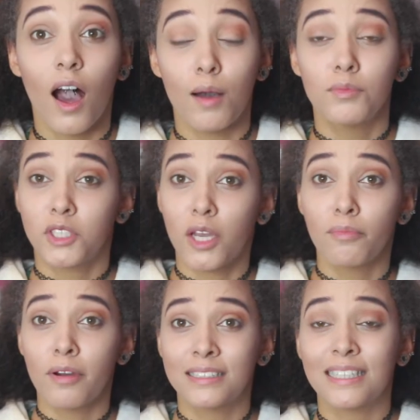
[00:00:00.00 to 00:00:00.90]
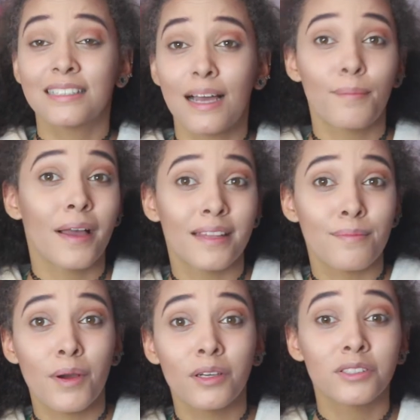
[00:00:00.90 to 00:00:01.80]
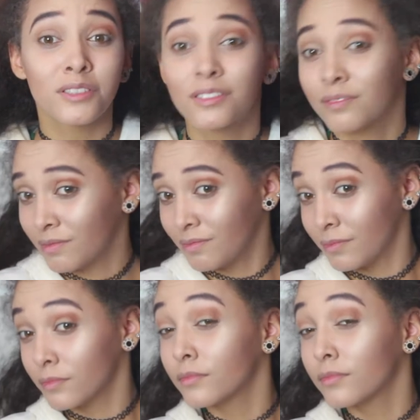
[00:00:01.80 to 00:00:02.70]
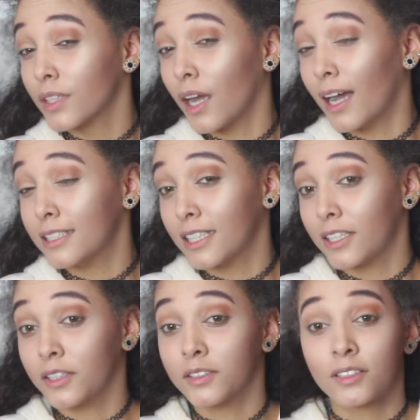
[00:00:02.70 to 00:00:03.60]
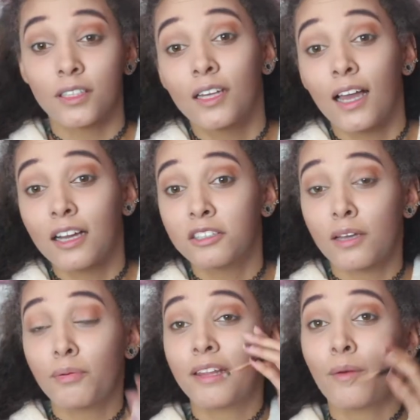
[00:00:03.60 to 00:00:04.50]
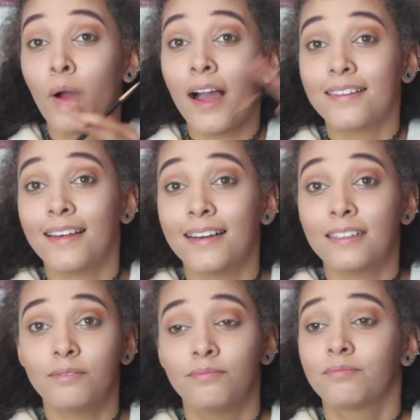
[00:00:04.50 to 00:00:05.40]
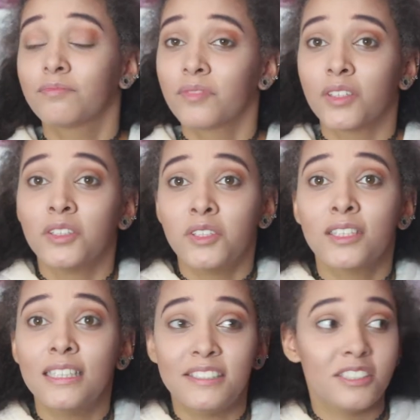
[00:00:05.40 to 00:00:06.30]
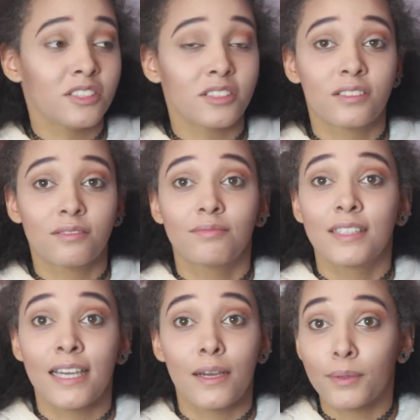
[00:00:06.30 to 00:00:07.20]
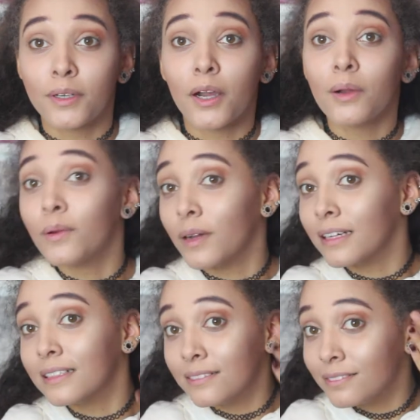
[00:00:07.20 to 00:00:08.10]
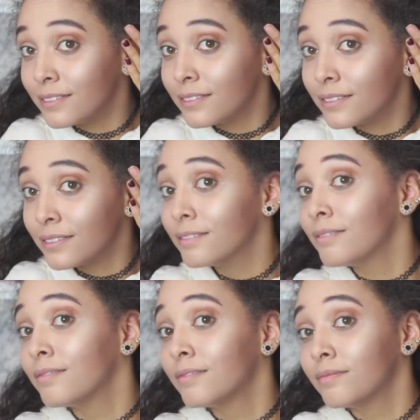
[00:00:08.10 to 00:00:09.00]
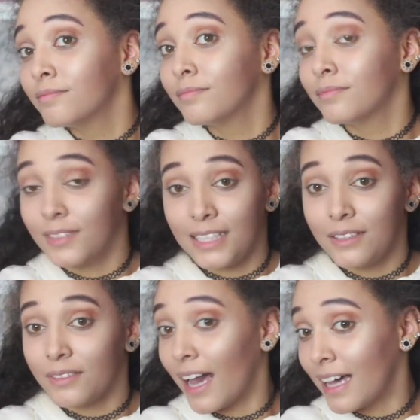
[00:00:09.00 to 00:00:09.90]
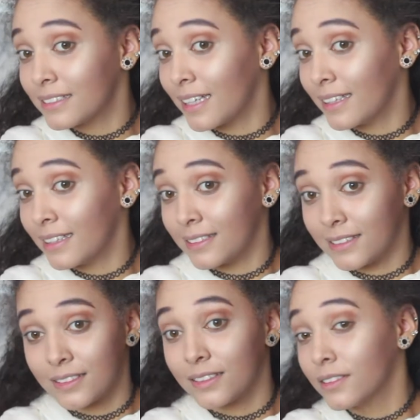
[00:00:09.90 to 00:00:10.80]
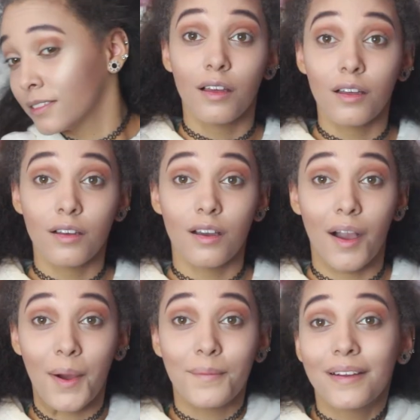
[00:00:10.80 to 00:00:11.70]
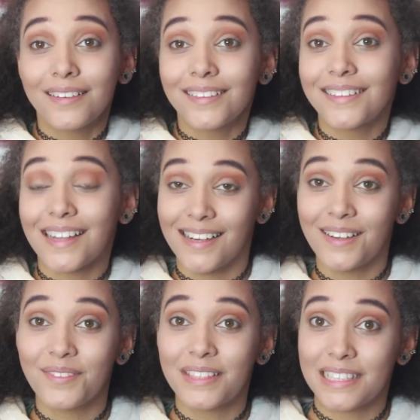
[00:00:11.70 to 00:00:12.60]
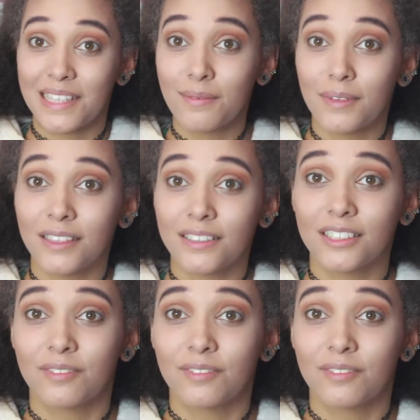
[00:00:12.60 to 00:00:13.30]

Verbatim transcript: I'm so impressed, that's like better than most eyeshadows. And because I put that white there, you can literally just get up and go and leave the house like this. Oh my god, I love this so much.